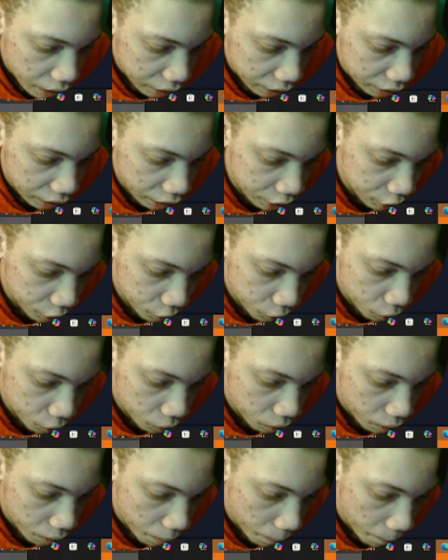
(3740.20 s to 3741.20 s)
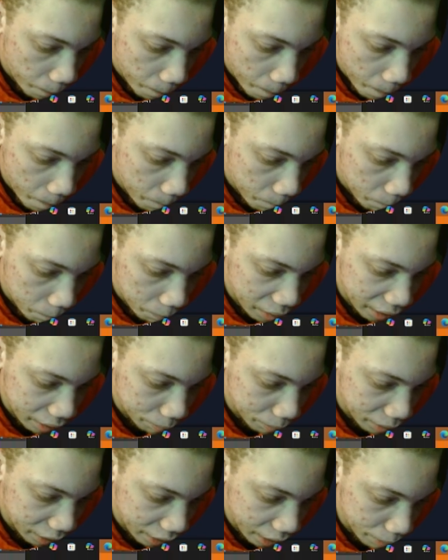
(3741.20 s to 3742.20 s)
can you make
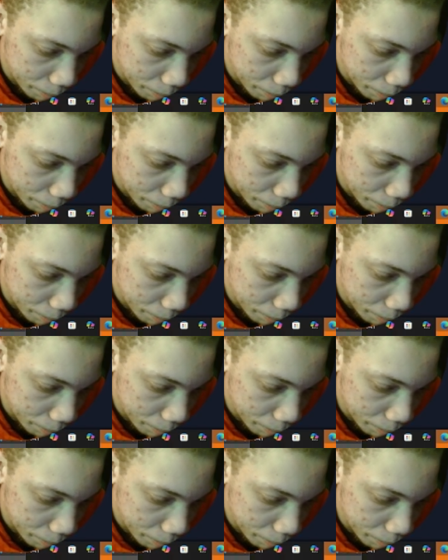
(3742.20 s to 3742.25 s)
me